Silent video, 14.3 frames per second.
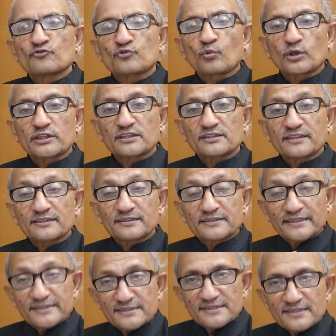So what are the
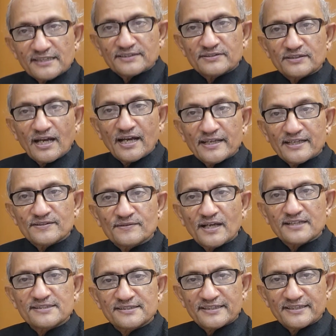things that
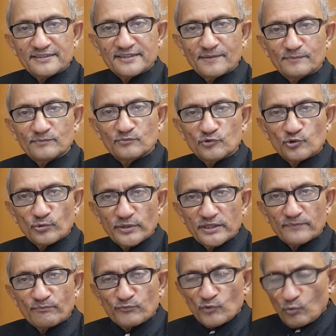I see them
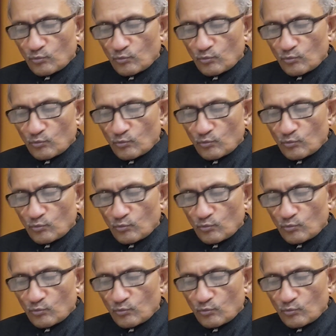doing?